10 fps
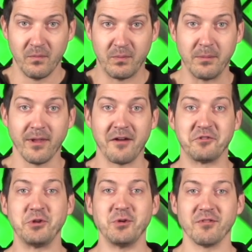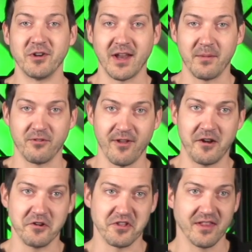people have two different types of
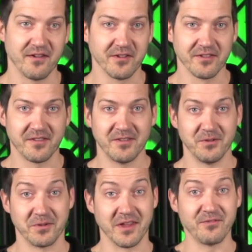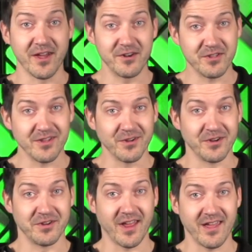energy levels. You give energy or
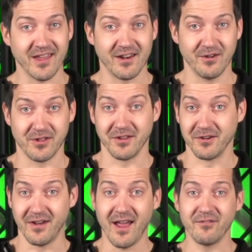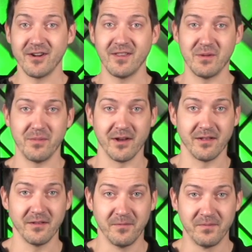you take energy. You're never in the middle.
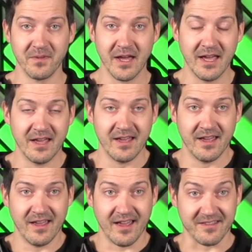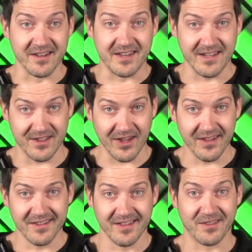As a
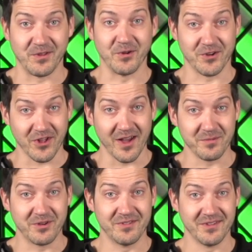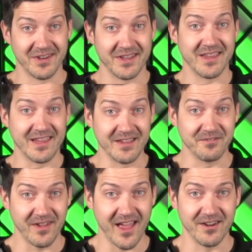DJ, it's your job to
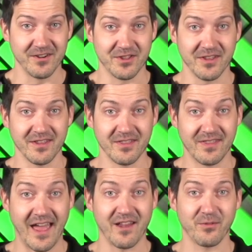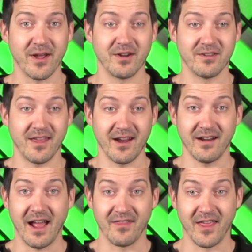give energy. That's why you're there.
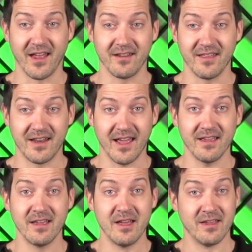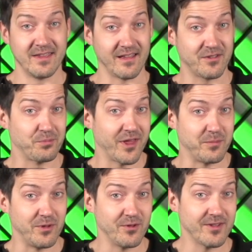At the end of the day, yes, you play
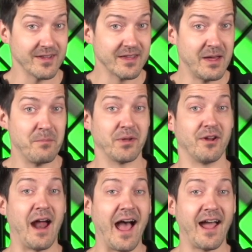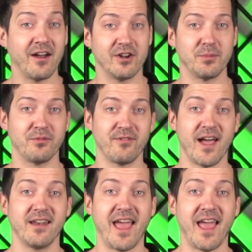music, but you're hired to provide